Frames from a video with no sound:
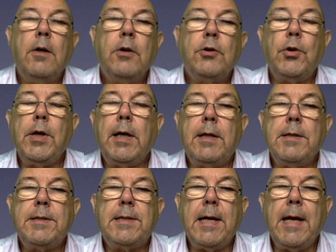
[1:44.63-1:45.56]
So you can
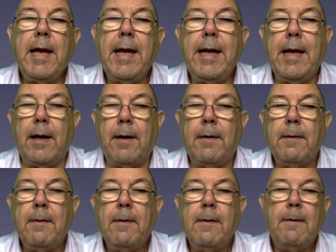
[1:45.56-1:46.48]
see here
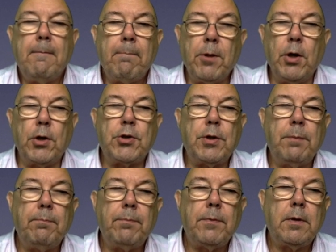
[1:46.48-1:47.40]
that
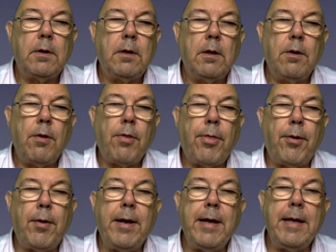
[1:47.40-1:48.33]

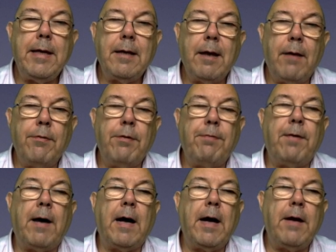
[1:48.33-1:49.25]
three of the
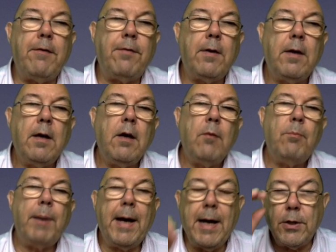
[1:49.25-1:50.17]
five
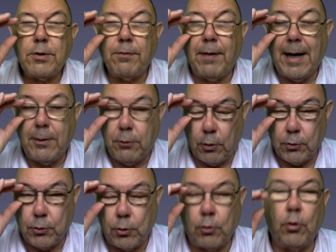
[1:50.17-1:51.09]
pairs of
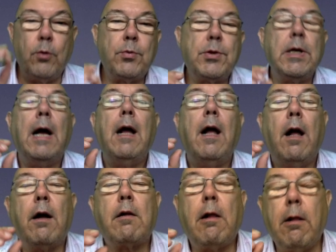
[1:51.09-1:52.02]
hydroxyl groups
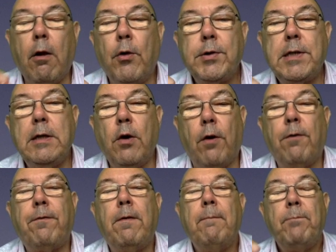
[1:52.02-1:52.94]
are close
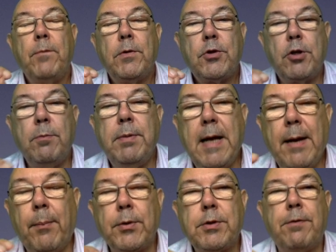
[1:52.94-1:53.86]
enough to be
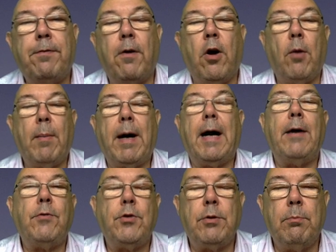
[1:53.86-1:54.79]
able to form
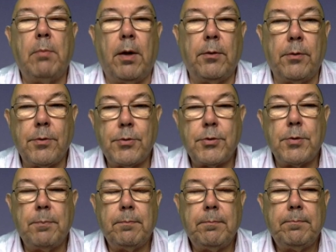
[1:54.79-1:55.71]
hydrogen bonds.
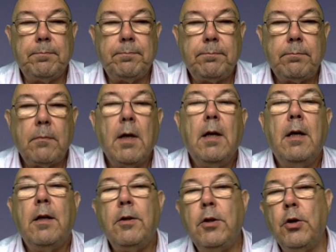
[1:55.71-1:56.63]

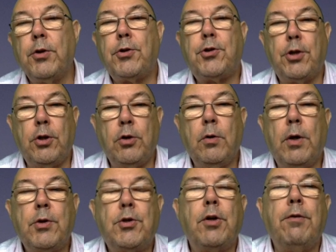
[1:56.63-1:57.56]
The other two
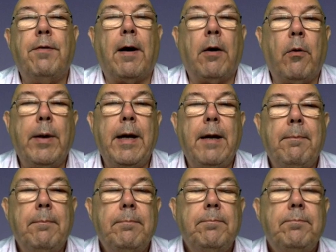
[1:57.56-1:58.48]
are too far away.
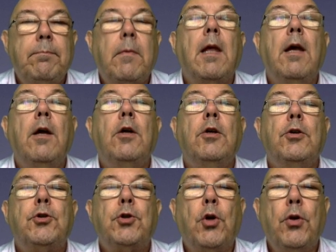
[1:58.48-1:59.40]

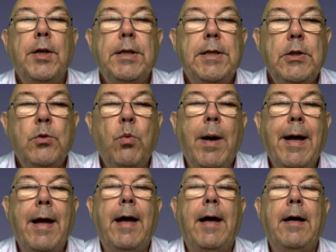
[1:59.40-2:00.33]
So this is
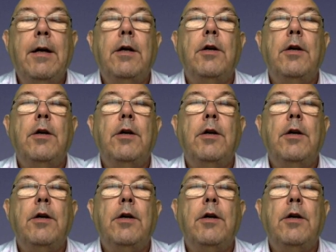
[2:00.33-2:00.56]
where